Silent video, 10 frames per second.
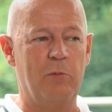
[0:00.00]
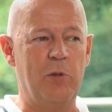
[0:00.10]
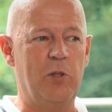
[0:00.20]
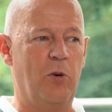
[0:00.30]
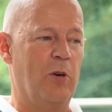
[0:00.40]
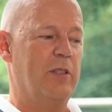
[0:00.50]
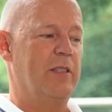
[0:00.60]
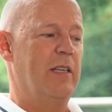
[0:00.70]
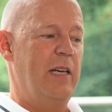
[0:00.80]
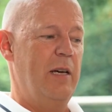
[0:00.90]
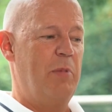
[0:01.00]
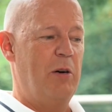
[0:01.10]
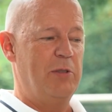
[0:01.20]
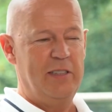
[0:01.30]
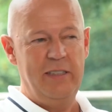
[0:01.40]
We talked
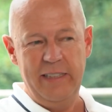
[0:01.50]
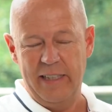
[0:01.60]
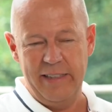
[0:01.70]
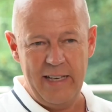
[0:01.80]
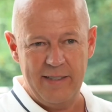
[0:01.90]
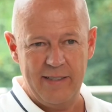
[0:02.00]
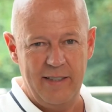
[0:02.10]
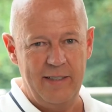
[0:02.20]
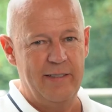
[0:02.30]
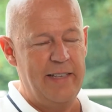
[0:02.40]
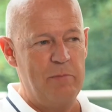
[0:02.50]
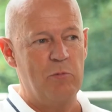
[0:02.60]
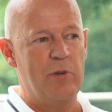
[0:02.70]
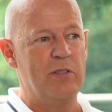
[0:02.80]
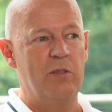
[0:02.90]
about DNS as name
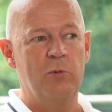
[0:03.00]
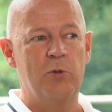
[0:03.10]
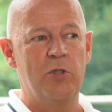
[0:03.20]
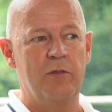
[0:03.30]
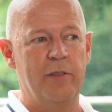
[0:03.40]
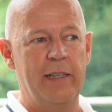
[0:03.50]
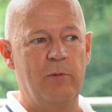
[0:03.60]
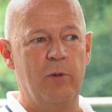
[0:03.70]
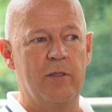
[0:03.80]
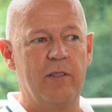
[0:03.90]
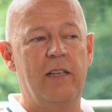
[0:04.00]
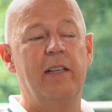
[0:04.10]
resolution for networks.